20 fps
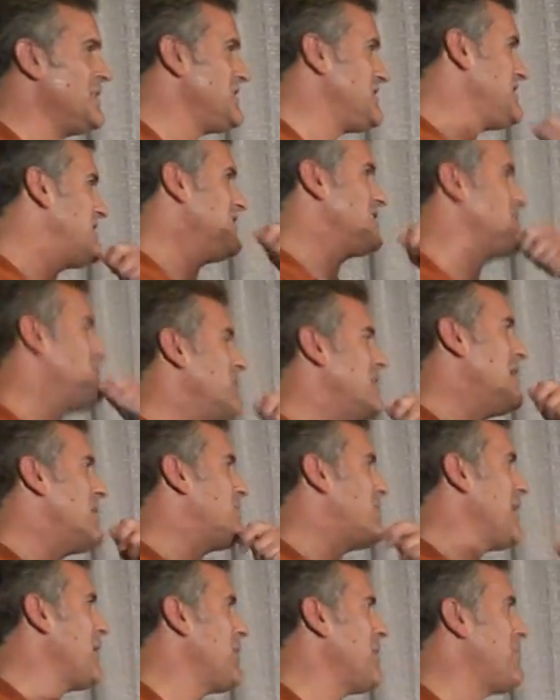he stitched me
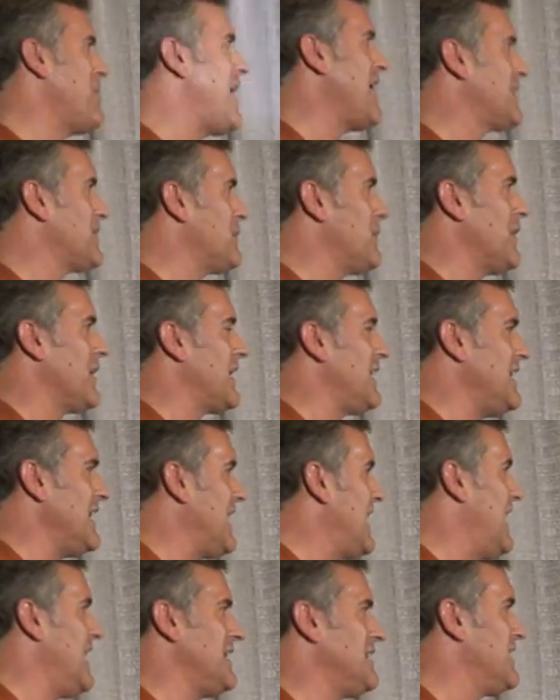up and I went back to work and
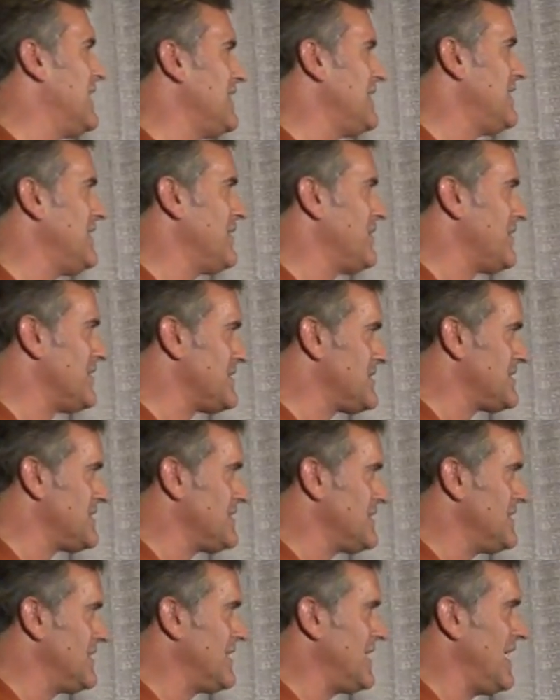you can't tell the
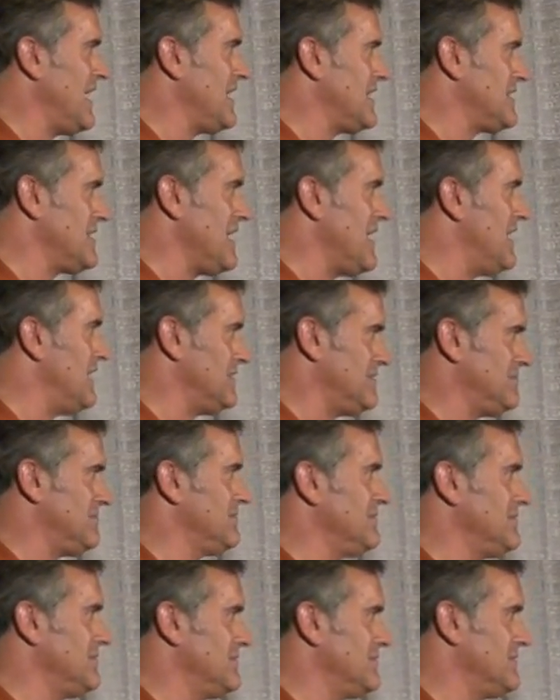difference. You can't tell.
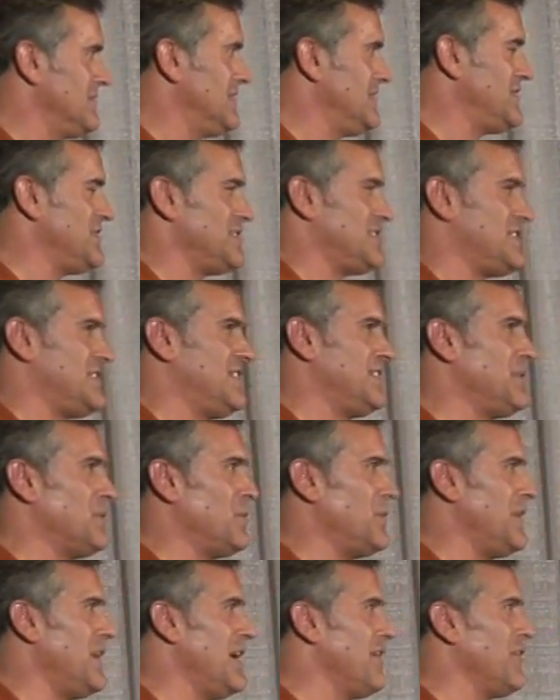It just,
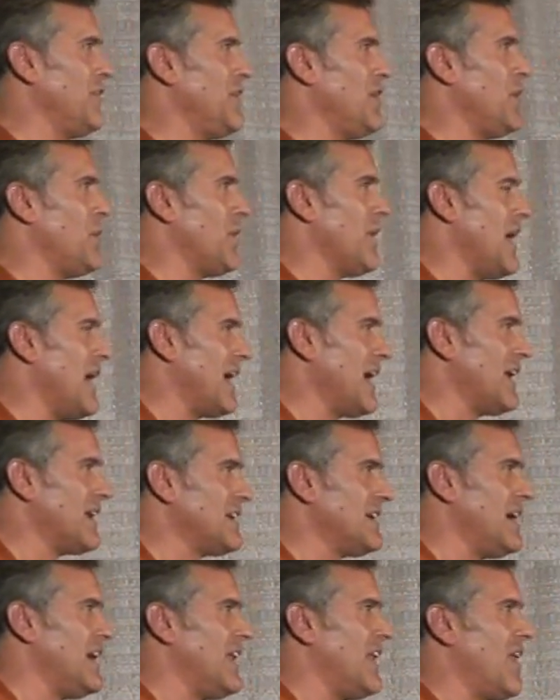you would never know where I
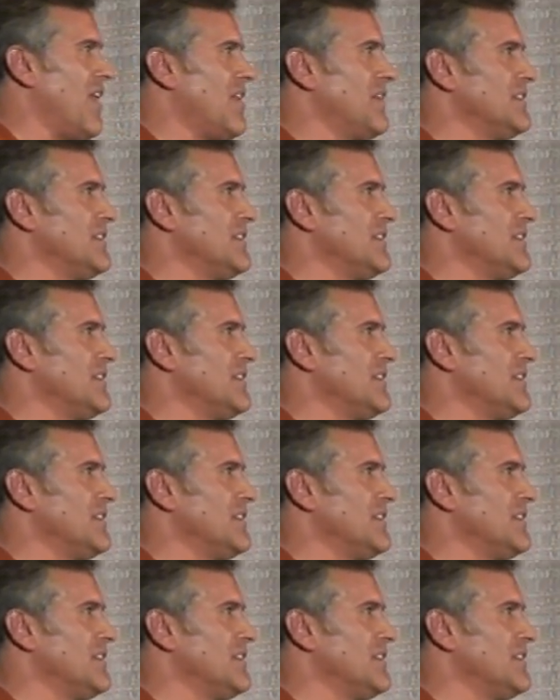got cut.